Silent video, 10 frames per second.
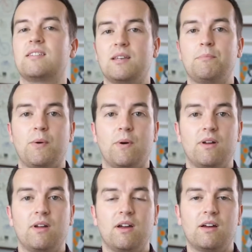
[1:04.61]
simple,
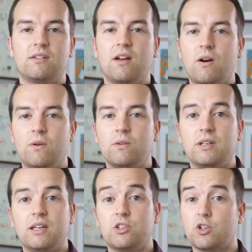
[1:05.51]
not
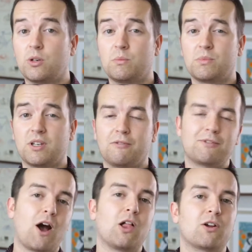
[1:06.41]
only in terms of
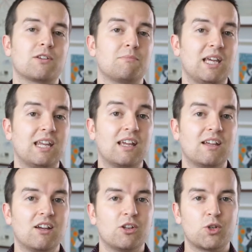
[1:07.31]
colors,
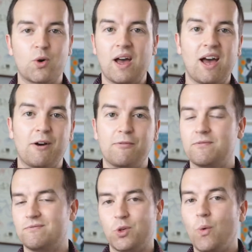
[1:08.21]
meaning don't have
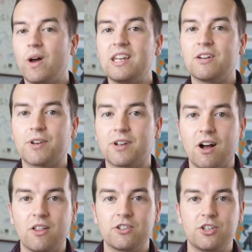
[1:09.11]
20 different
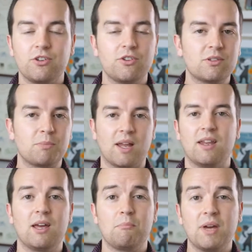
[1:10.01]
colors you use,
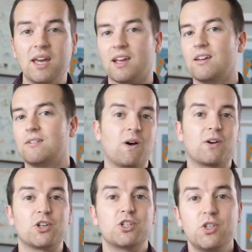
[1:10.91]
but pick 1
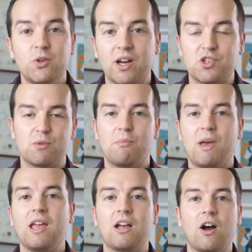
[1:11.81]
or 2 as your
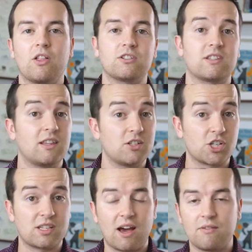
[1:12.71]
main colors and then
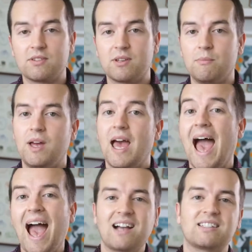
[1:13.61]
just have some
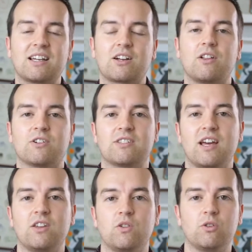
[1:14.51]
accent colors
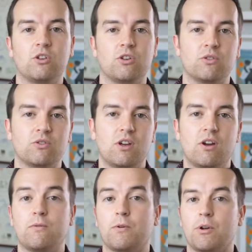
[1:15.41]
that you use
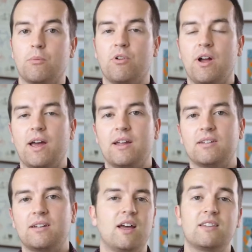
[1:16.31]
for your brand.
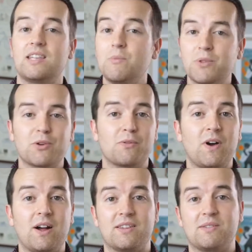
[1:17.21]
Same with your
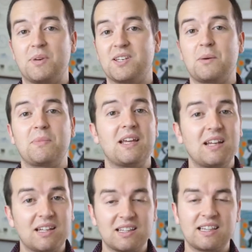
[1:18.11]
fonts. Pick something
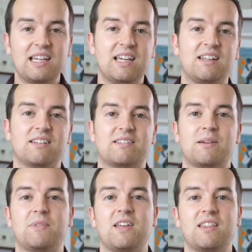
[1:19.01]
clean,
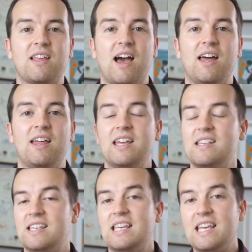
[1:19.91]
something that
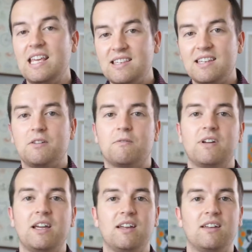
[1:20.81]
is easy to
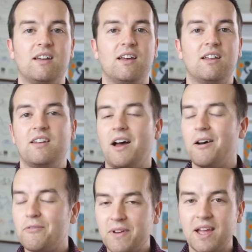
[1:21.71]
read,
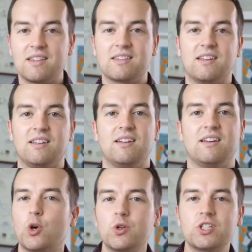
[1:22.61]
not fancy.
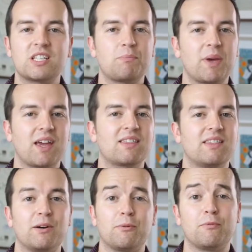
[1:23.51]
Don't just pick
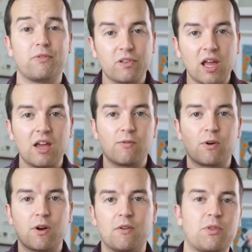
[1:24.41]
the
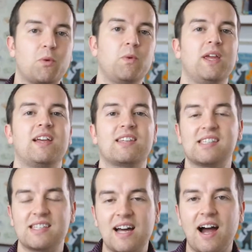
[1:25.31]
flavor of the week
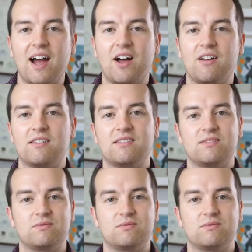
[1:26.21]
style,